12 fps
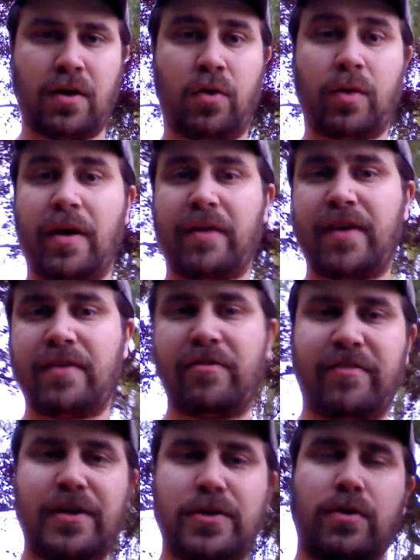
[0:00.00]
One of my favorite
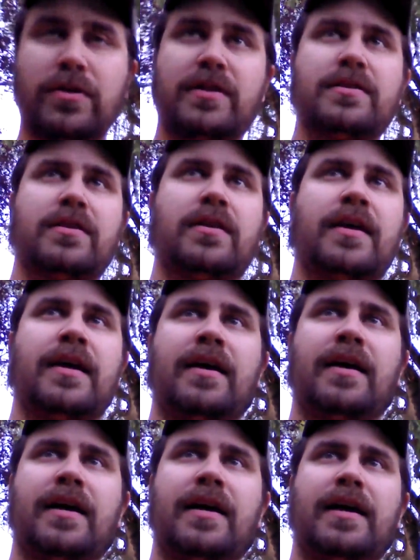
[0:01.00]
resources
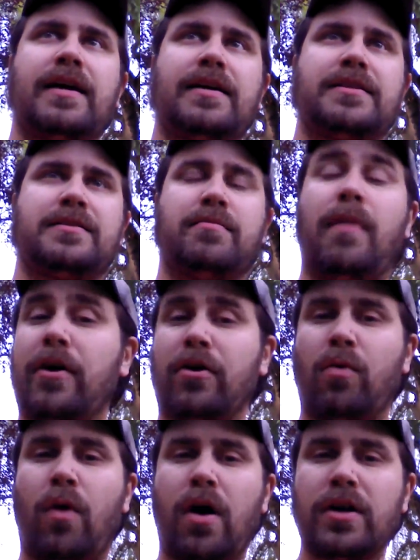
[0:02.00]
is
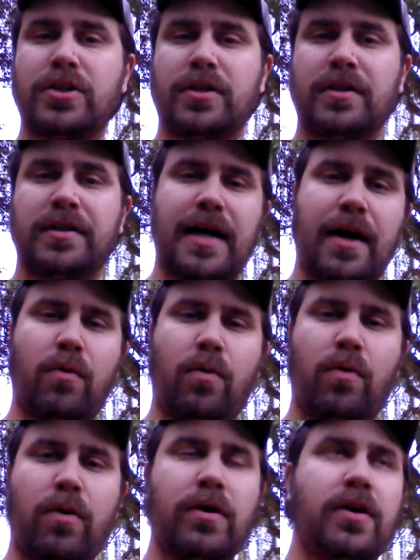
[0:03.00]

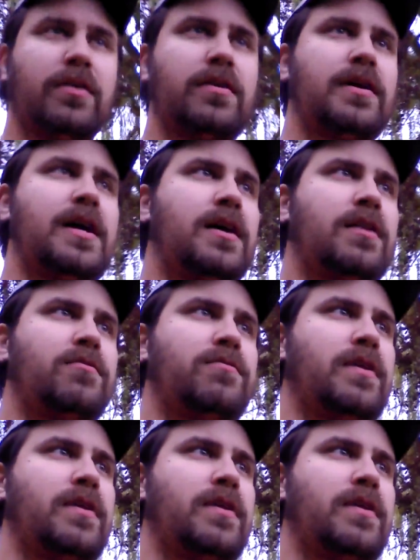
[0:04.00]
monarchwatch.org out